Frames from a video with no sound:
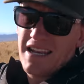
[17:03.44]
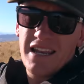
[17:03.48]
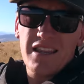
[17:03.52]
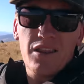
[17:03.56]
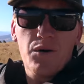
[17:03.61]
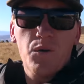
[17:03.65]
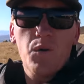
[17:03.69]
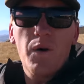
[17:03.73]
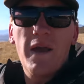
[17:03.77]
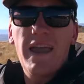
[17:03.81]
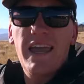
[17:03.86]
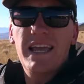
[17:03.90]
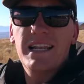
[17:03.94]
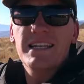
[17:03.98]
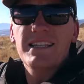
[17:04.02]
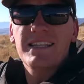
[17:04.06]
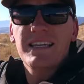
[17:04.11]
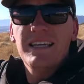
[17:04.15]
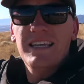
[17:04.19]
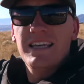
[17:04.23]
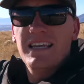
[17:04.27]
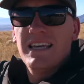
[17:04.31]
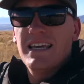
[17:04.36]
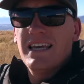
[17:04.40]
into the
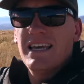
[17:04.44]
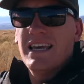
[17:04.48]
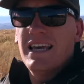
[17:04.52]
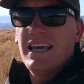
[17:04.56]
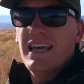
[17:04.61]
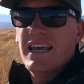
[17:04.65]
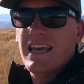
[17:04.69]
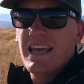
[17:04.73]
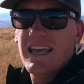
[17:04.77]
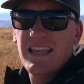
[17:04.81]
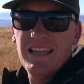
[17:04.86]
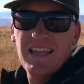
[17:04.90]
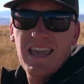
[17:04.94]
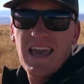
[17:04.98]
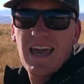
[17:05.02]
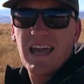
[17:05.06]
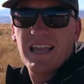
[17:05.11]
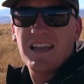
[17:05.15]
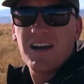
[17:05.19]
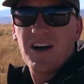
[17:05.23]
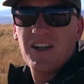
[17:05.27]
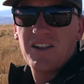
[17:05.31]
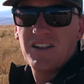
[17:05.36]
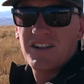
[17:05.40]
wind and
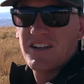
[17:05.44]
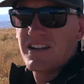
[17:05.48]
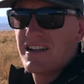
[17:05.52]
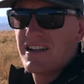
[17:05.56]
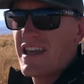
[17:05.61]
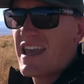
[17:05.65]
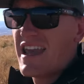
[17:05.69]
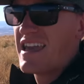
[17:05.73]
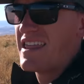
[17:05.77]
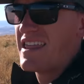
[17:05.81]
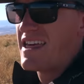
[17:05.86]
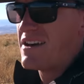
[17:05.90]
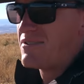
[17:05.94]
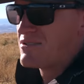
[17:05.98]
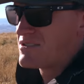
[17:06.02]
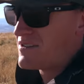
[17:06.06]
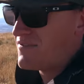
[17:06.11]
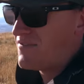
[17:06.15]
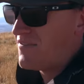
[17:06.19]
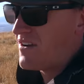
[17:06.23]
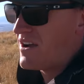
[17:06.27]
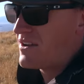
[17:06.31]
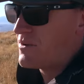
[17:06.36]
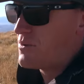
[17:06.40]
yeah, call it a day. That was a
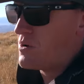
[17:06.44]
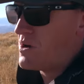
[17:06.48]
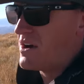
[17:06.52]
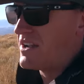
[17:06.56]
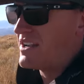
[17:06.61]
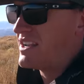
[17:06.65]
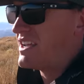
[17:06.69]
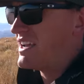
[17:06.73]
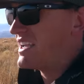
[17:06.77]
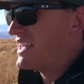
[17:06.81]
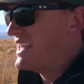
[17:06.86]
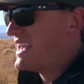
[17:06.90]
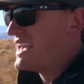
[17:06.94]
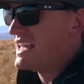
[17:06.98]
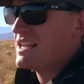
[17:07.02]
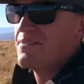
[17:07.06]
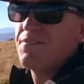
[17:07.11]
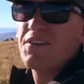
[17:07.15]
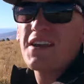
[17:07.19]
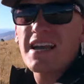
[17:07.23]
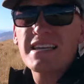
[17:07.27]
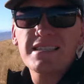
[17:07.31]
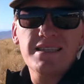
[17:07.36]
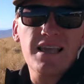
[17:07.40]
fun one. Again,
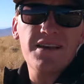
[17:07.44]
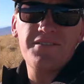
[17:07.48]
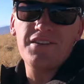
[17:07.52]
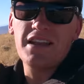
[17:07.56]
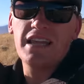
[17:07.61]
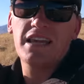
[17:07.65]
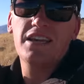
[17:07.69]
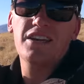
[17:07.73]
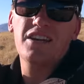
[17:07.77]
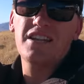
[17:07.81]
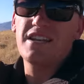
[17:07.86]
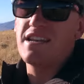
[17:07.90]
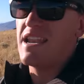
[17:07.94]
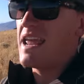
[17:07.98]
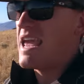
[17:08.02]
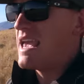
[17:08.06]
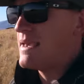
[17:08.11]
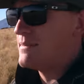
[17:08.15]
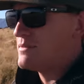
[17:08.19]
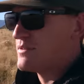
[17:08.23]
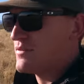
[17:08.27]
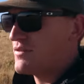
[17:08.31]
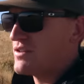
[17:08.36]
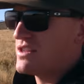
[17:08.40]
if you guys have any good
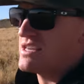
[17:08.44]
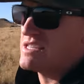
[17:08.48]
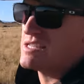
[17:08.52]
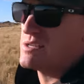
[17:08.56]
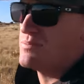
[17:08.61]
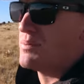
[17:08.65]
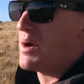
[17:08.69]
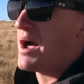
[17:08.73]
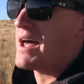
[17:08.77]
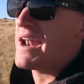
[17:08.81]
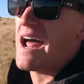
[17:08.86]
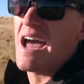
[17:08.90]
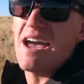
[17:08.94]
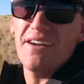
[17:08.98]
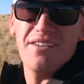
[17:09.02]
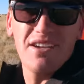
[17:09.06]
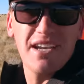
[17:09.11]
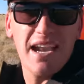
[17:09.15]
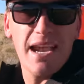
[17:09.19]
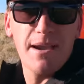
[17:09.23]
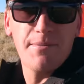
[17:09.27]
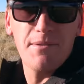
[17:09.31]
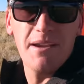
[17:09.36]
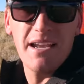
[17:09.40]
names for this spot, I
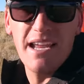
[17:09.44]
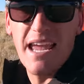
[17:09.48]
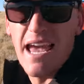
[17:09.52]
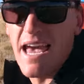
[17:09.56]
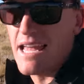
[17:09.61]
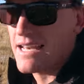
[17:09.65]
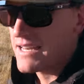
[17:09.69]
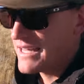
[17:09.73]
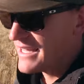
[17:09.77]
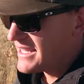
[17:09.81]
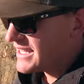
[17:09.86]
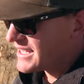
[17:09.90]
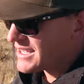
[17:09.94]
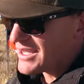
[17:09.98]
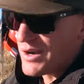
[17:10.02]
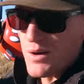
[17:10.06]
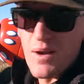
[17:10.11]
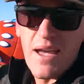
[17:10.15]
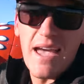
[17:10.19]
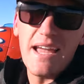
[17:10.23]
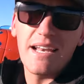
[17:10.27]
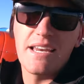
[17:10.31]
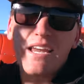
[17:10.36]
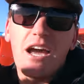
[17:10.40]
haven't named it yet, go
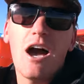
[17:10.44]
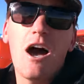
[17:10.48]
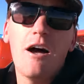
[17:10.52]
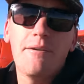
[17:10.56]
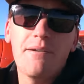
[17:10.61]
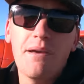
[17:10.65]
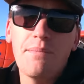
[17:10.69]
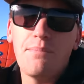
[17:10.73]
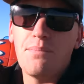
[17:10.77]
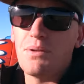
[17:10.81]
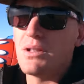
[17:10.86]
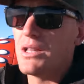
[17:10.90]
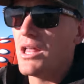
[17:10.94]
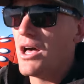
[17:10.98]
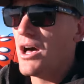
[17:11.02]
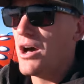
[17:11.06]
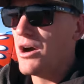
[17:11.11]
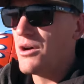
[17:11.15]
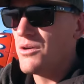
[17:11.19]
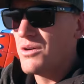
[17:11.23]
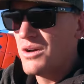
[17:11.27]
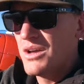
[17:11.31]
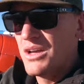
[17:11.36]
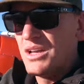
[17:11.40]
ahead, comment
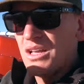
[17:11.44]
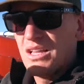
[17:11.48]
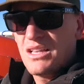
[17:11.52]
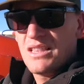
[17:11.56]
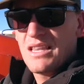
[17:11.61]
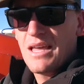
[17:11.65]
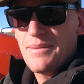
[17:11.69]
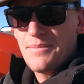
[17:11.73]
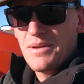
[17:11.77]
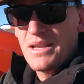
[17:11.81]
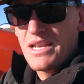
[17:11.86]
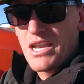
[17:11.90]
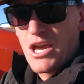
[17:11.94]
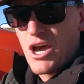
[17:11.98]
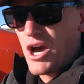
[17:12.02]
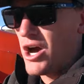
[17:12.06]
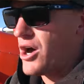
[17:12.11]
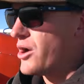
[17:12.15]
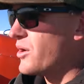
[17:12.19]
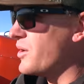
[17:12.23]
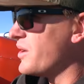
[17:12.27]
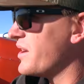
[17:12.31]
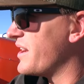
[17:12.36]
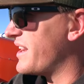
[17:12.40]
below, let me
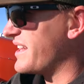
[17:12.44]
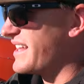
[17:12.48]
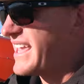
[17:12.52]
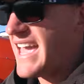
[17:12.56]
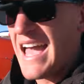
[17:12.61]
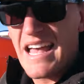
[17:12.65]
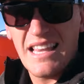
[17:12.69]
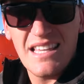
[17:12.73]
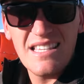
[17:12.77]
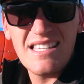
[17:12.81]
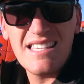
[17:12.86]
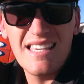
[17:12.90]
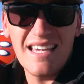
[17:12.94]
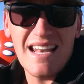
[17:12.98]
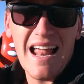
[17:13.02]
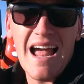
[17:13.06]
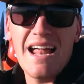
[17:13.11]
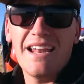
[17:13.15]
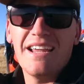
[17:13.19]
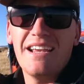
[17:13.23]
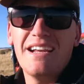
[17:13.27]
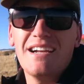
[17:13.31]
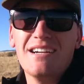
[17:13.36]
know, and yeah, let's get out of